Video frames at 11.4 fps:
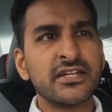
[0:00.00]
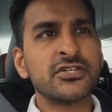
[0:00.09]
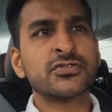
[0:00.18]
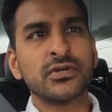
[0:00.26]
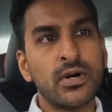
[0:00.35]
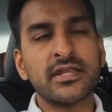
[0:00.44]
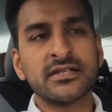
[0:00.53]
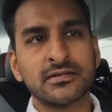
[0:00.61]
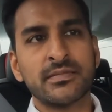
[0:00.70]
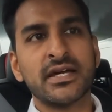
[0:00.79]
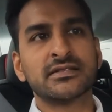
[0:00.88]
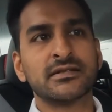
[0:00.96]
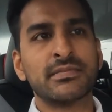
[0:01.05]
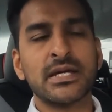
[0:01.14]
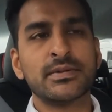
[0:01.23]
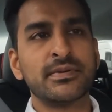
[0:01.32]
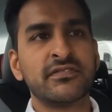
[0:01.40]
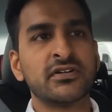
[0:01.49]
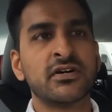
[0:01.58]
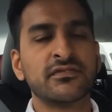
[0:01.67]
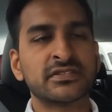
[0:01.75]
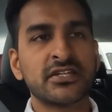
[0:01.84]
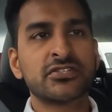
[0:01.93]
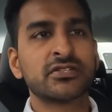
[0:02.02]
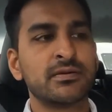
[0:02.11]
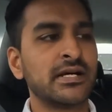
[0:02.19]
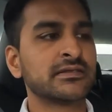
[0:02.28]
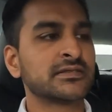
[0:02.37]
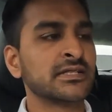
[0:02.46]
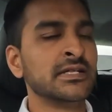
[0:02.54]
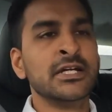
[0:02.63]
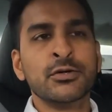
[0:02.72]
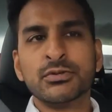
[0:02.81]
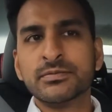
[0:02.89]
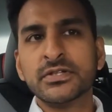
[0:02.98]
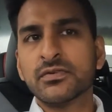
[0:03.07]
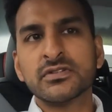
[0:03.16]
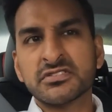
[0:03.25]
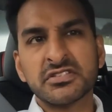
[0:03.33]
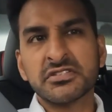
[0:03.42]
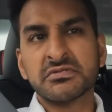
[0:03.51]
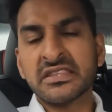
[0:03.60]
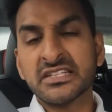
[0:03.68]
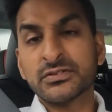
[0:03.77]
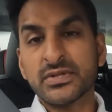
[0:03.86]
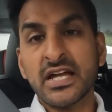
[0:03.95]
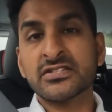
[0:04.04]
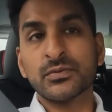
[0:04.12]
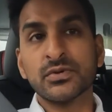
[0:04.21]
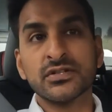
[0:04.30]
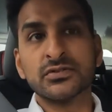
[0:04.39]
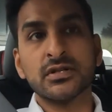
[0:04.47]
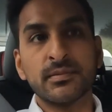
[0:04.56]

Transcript: initial, wow, that's amazing, maybe a bit of a conversation about it, we move on to the things we actually want to talk